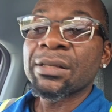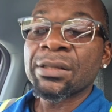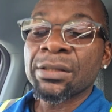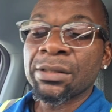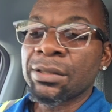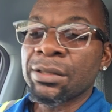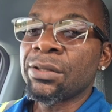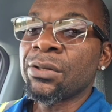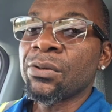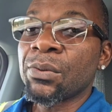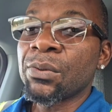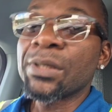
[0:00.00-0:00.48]

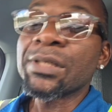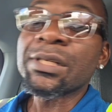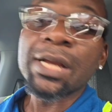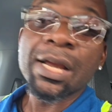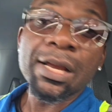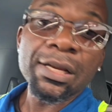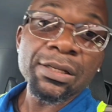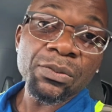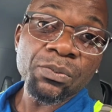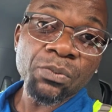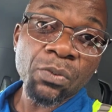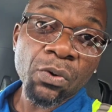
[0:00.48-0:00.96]
US
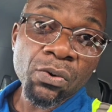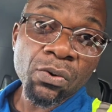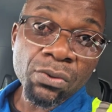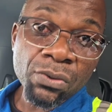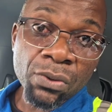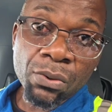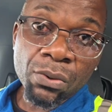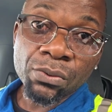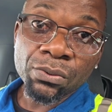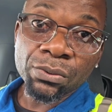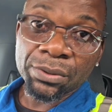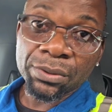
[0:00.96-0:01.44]
has more
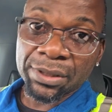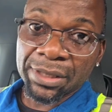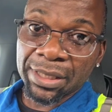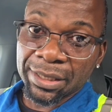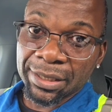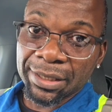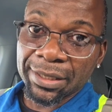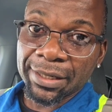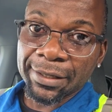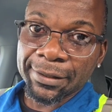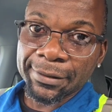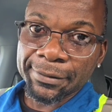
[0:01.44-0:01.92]
gold
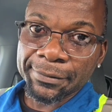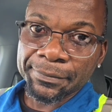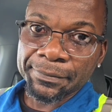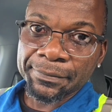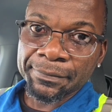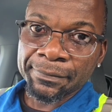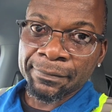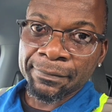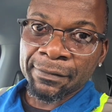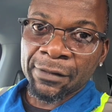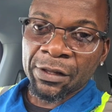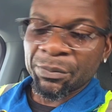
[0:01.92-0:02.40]
than that.
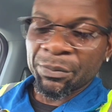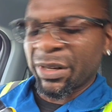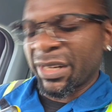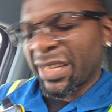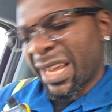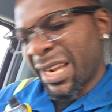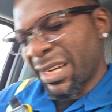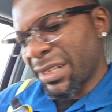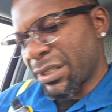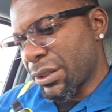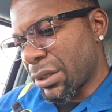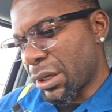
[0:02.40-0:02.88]
But
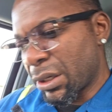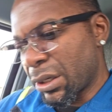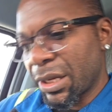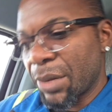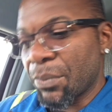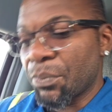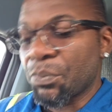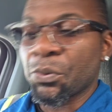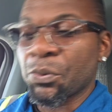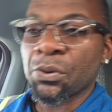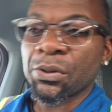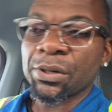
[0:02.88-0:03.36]
that is not the
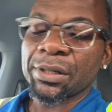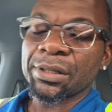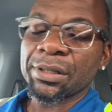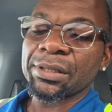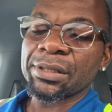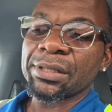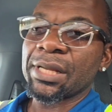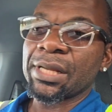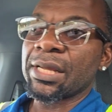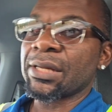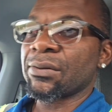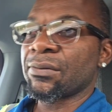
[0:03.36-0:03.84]
important
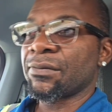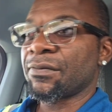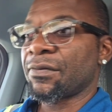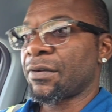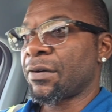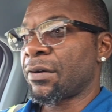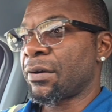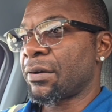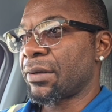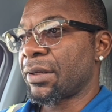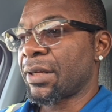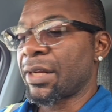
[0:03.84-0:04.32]
thing of
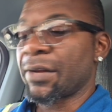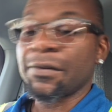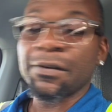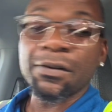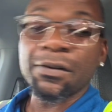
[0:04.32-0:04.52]
that